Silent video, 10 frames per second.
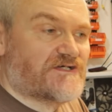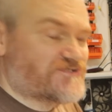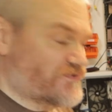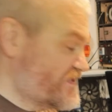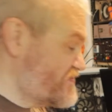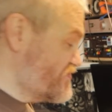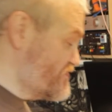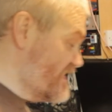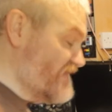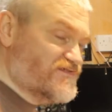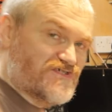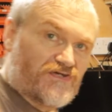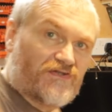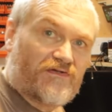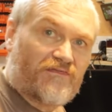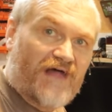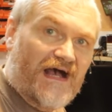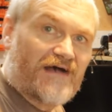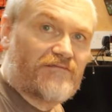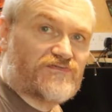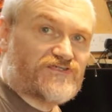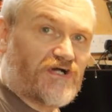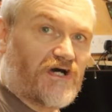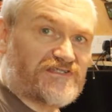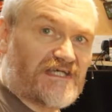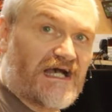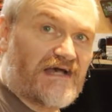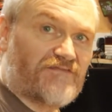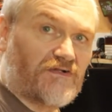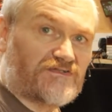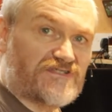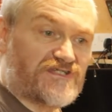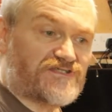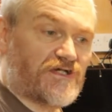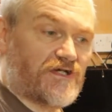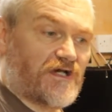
So this just gives you that starting high voltage,